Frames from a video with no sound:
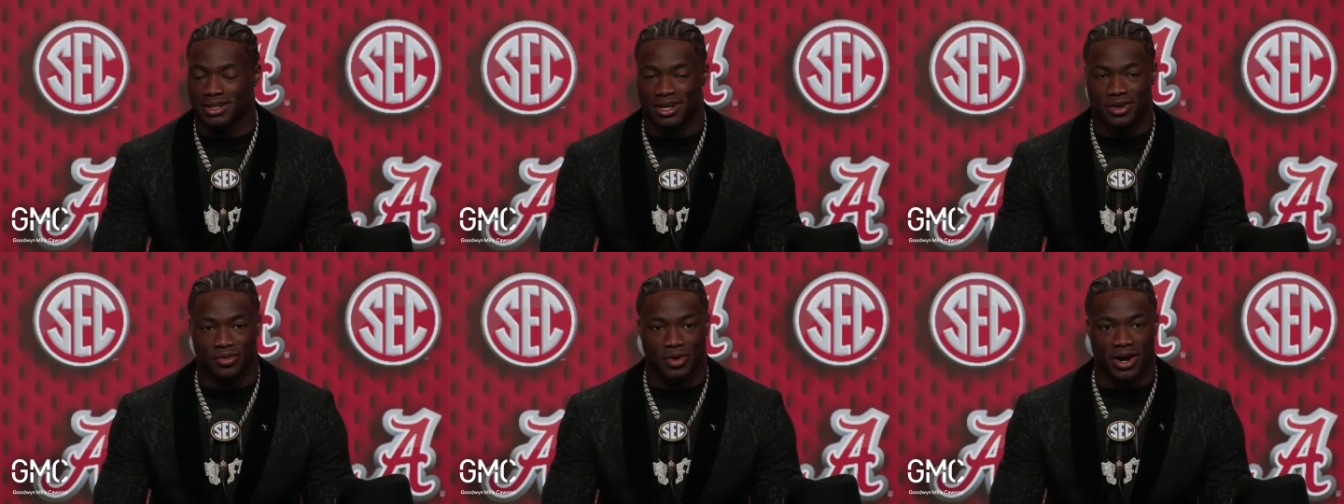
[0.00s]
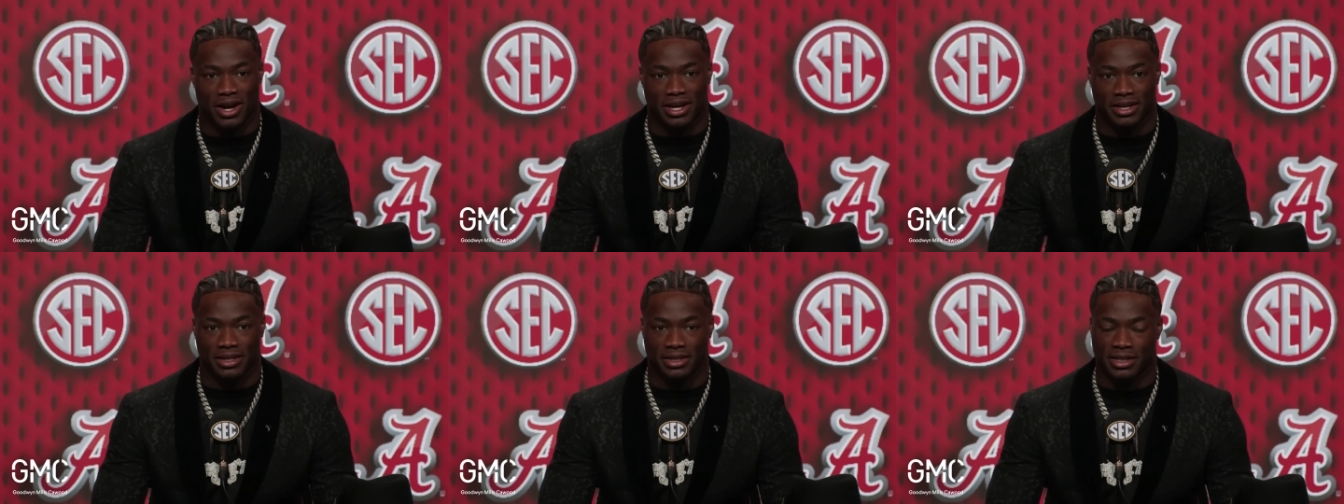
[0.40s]
uh,
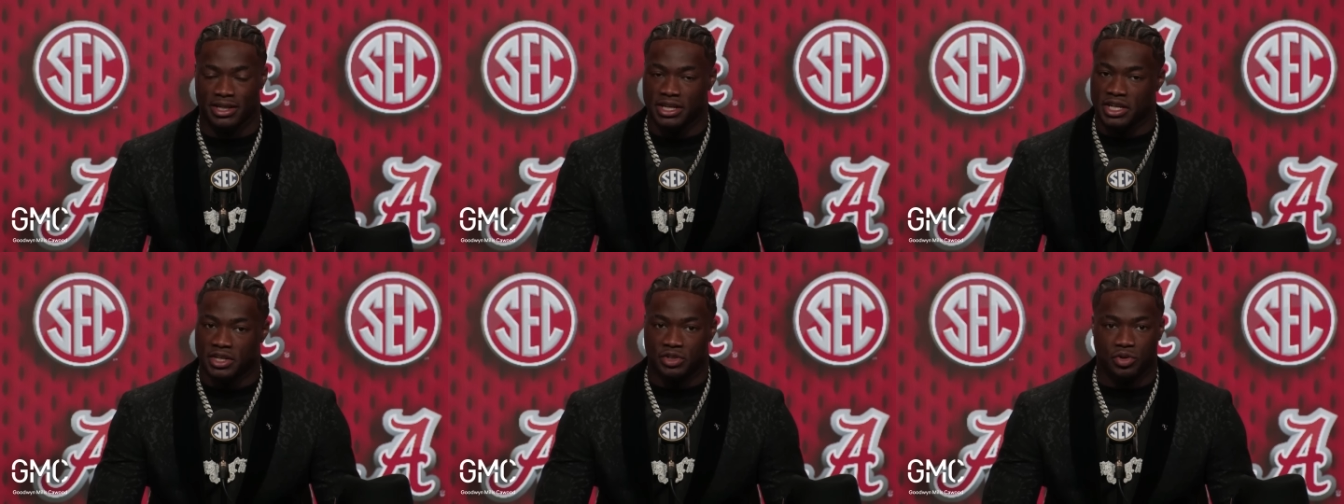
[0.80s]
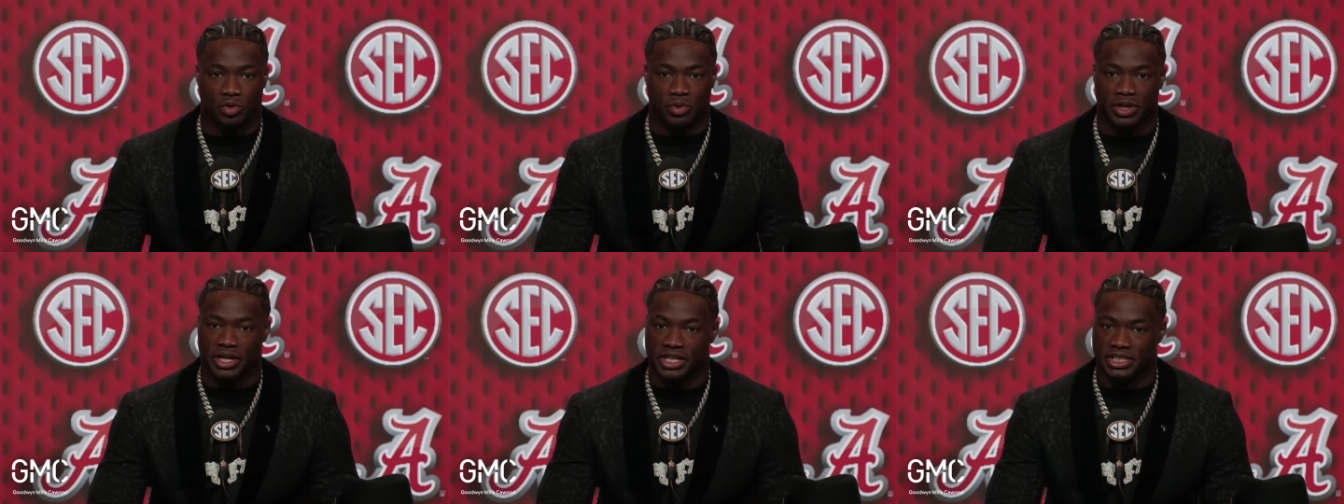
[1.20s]
Ryan doing
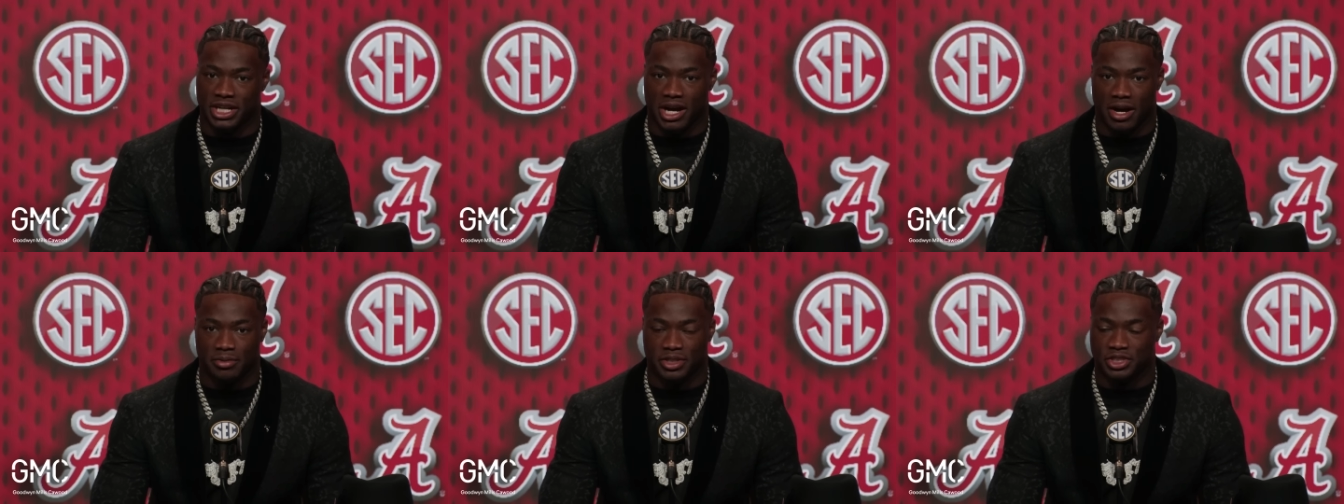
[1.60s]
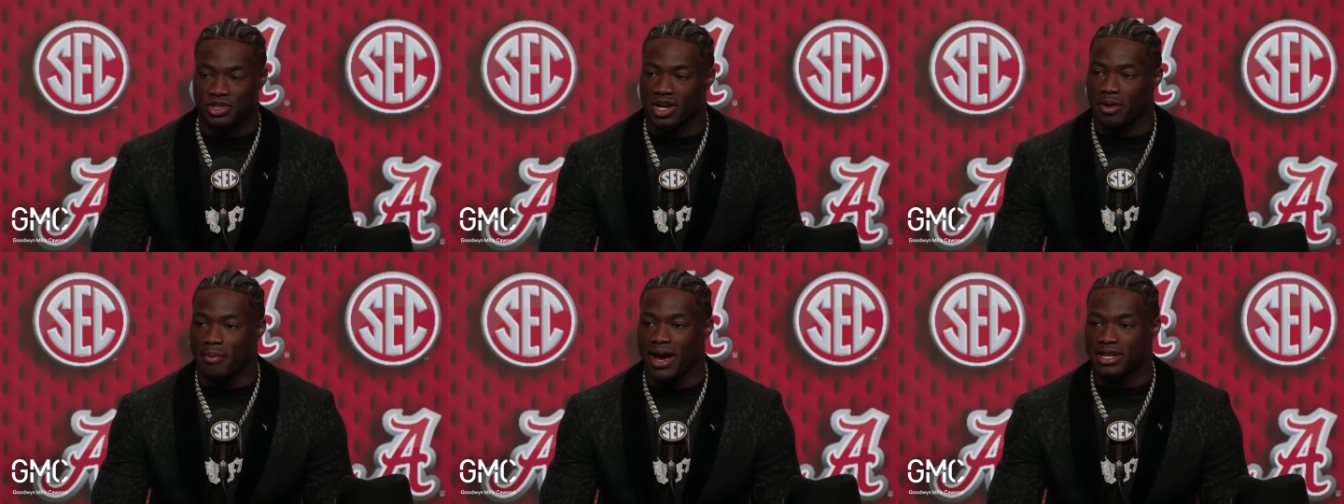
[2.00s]
a really good job just
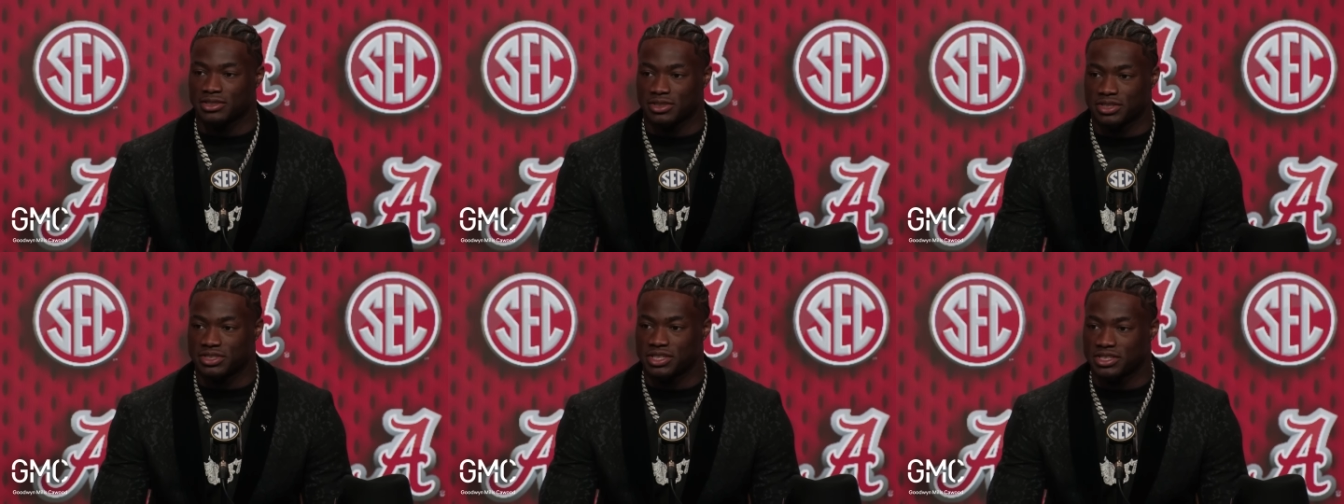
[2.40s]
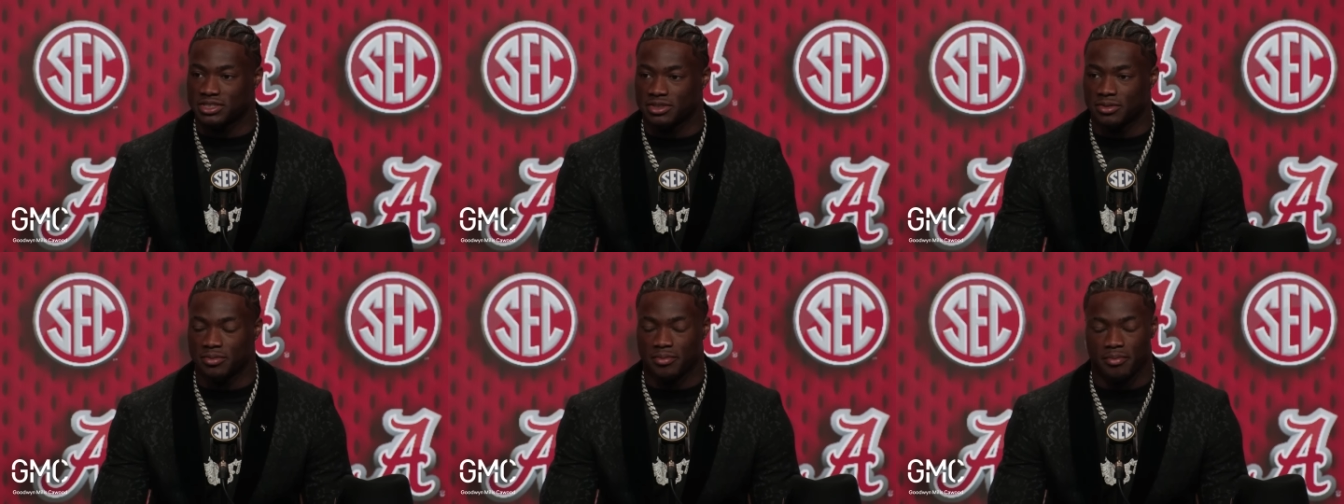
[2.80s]
trying to master the
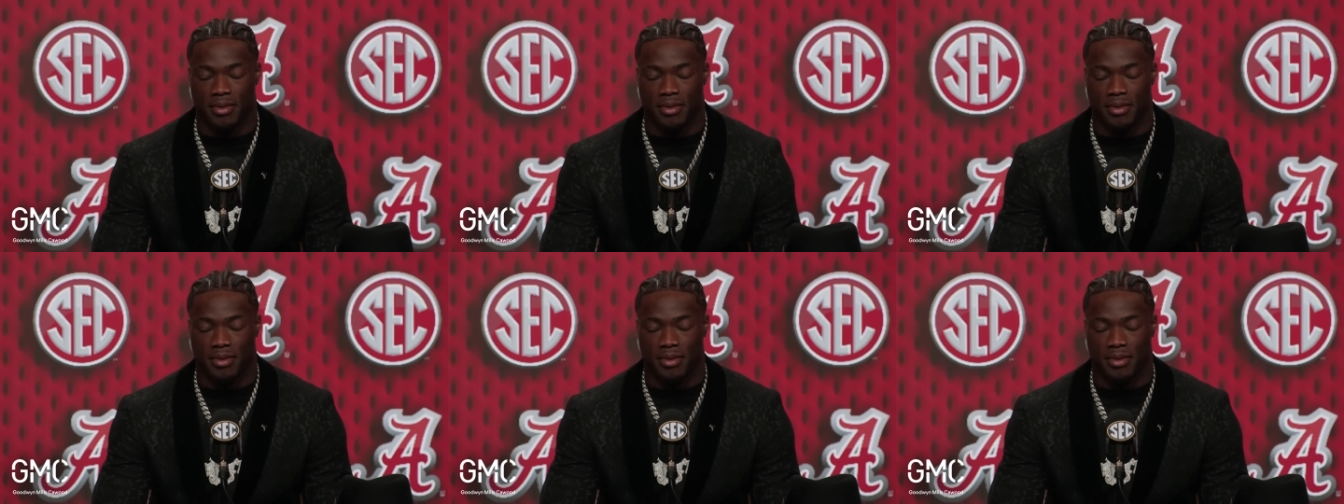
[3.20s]
system,